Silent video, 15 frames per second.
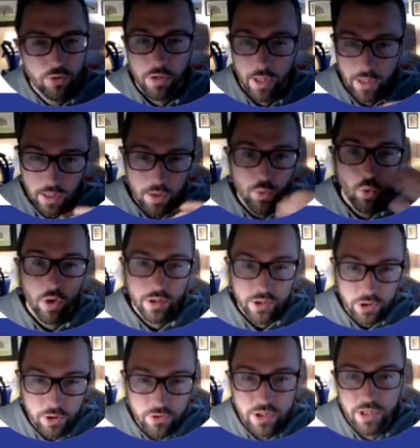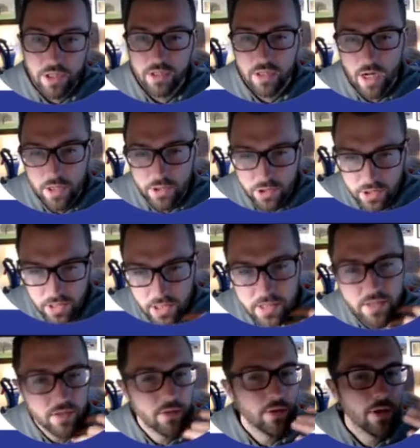like he was using exogenous
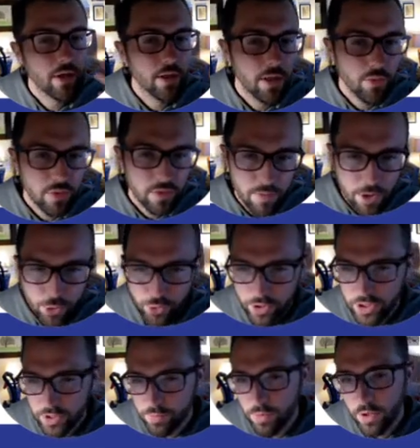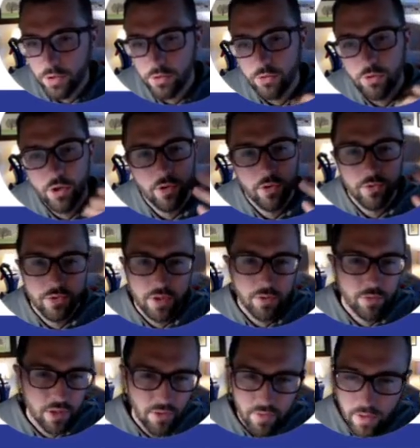insulin, he was measuring his blood glucose, he
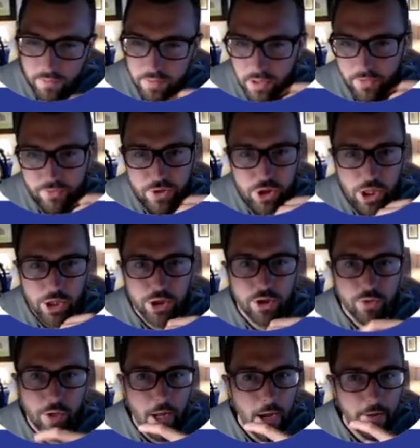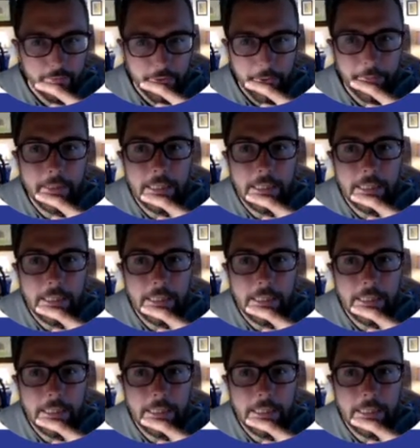was giving himself injections, what have you.